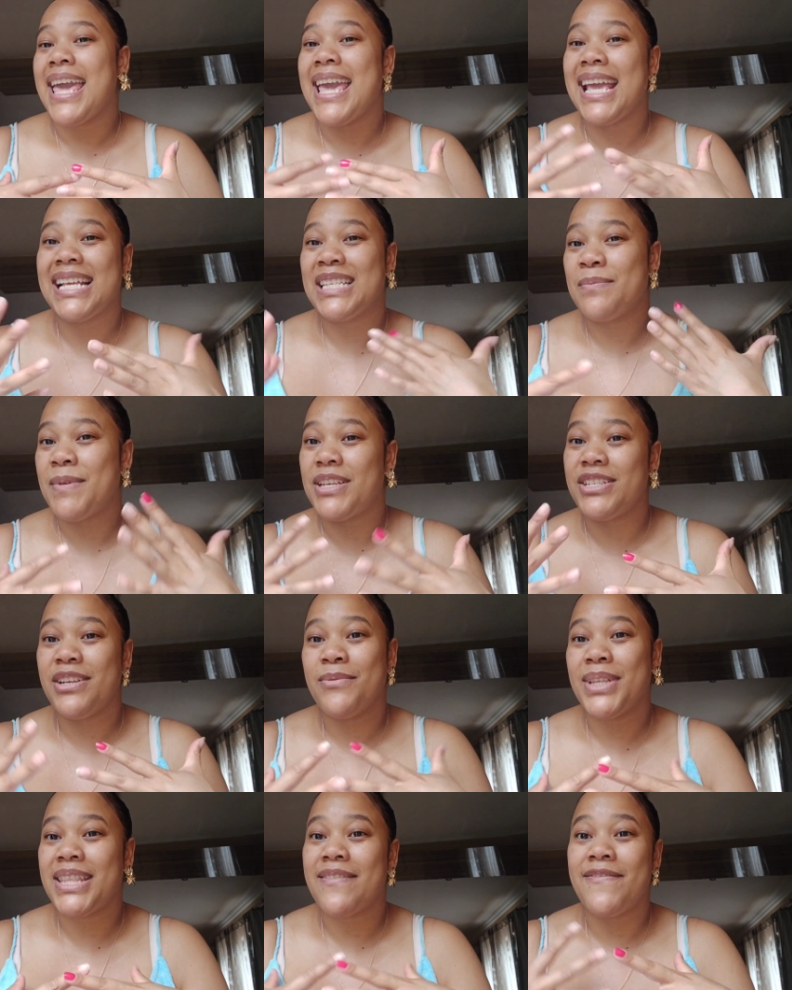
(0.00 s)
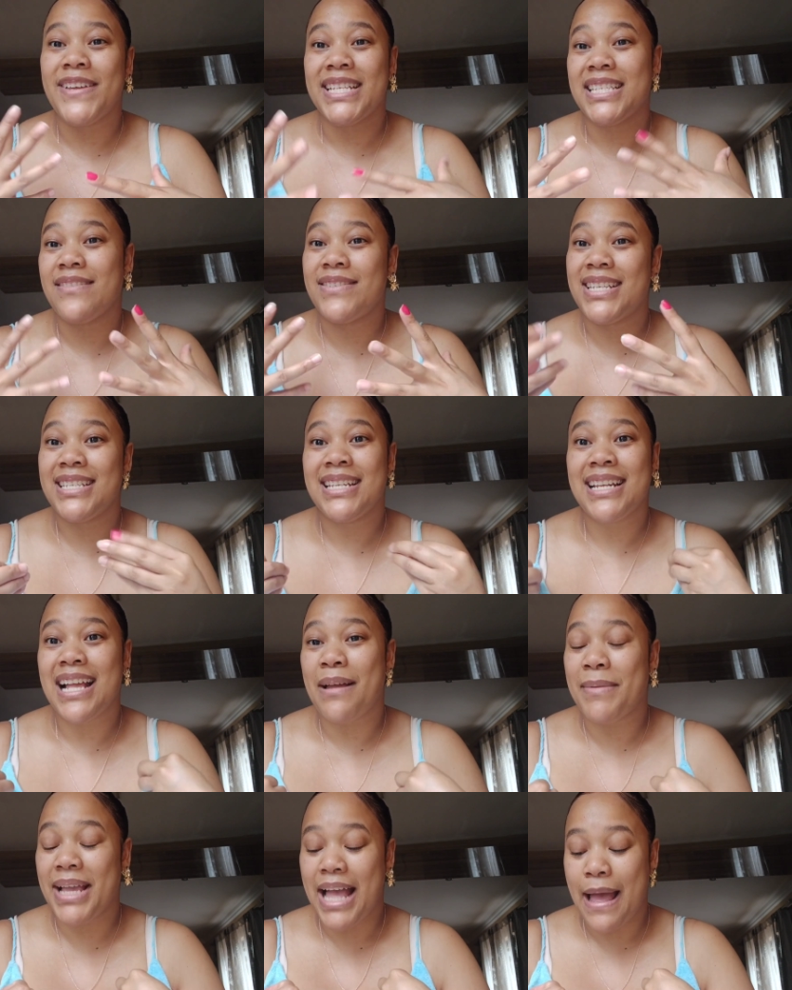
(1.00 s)
especially with the festive season
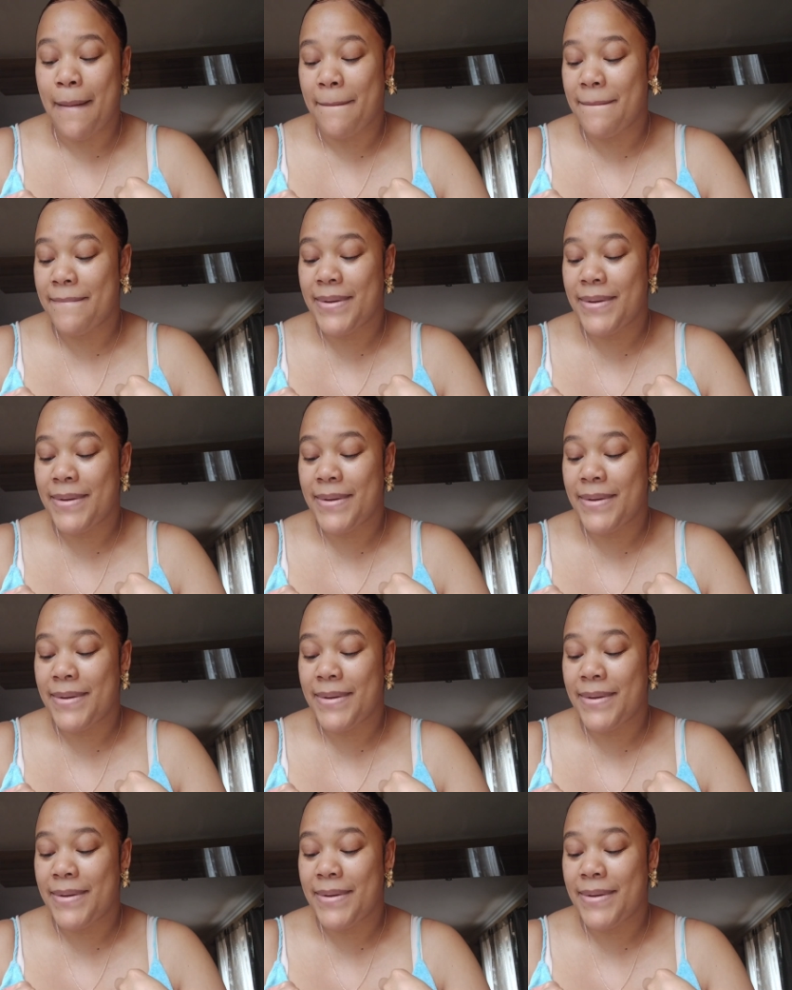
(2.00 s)
coming up